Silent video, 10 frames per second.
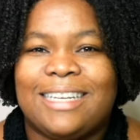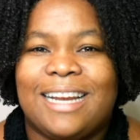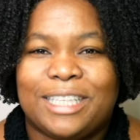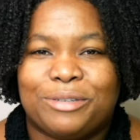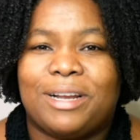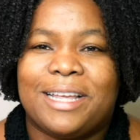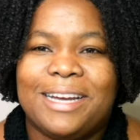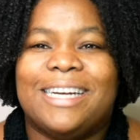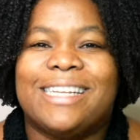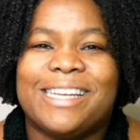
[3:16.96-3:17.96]
literally
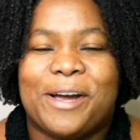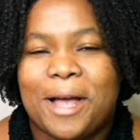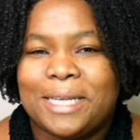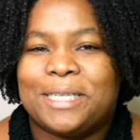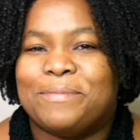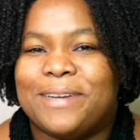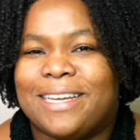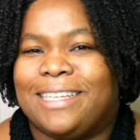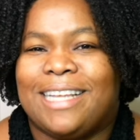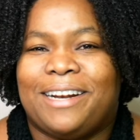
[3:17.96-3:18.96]
hurt your
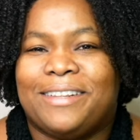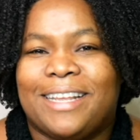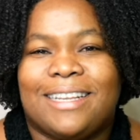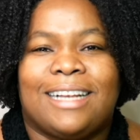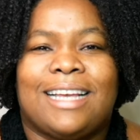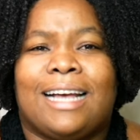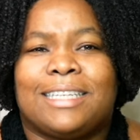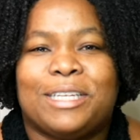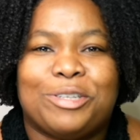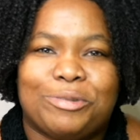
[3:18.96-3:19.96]
customers. I don't think that's
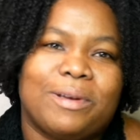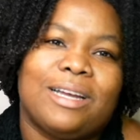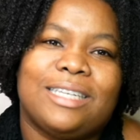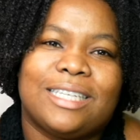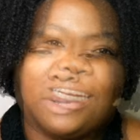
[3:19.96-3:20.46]
asking too much.